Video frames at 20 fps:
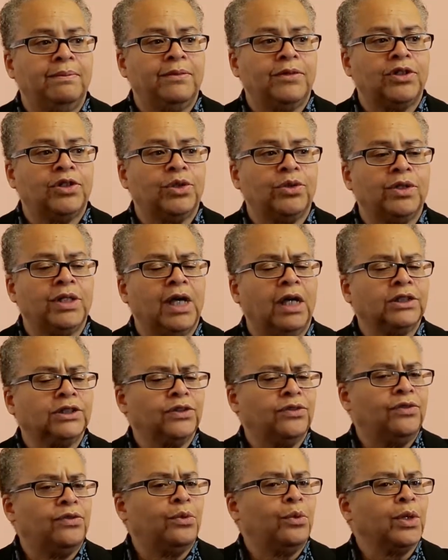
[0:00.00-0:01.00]

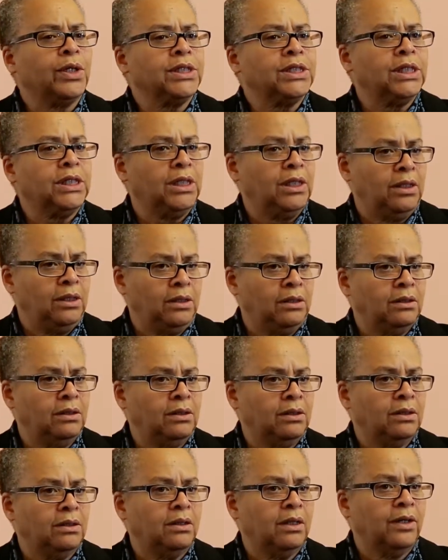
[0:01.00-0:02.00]
2014.
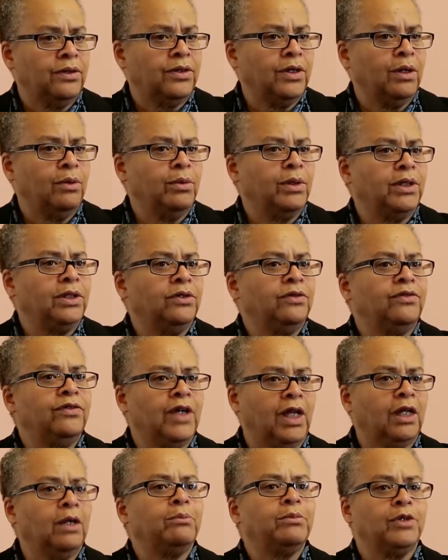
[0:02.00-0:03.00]
I think we
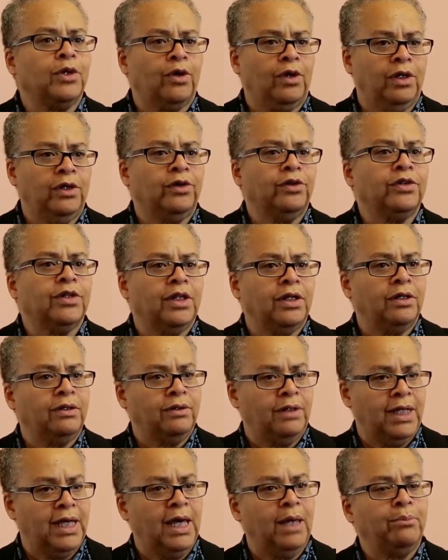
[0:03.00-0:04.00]
developed earlier
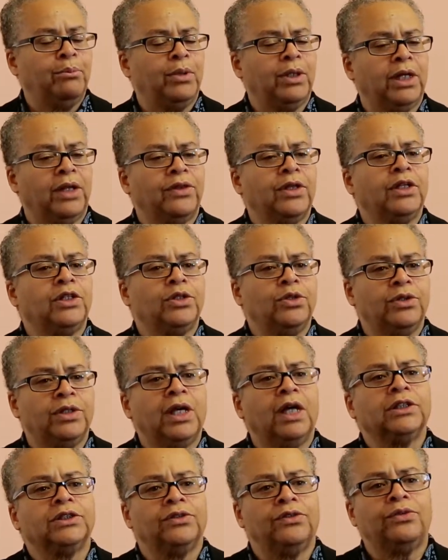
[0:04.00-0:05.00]
than that, but I think
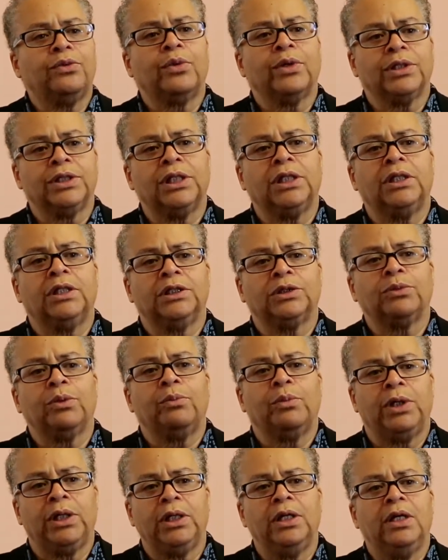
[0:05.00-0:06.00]
2014 is
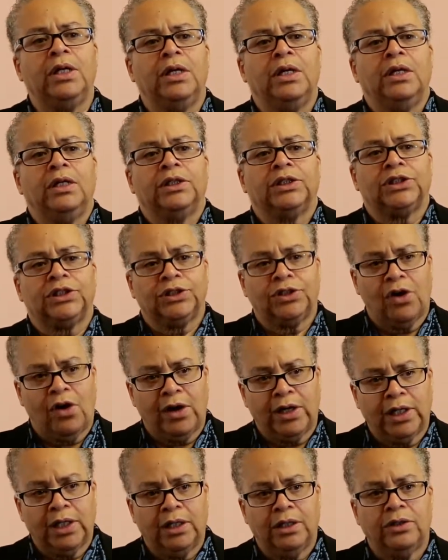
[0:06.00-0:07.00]
when we
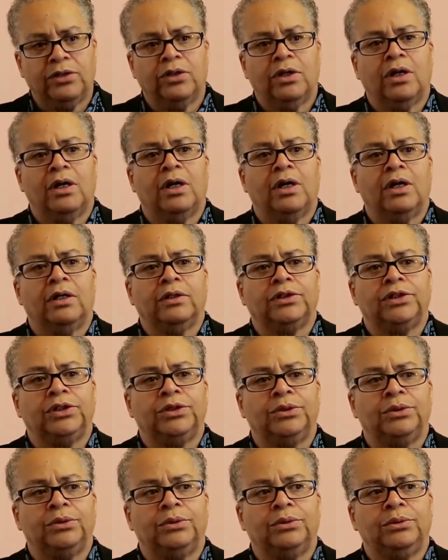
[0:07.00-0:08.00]
started
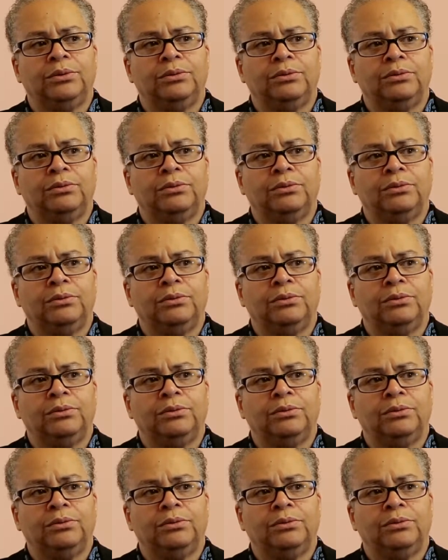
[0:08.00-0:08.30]
to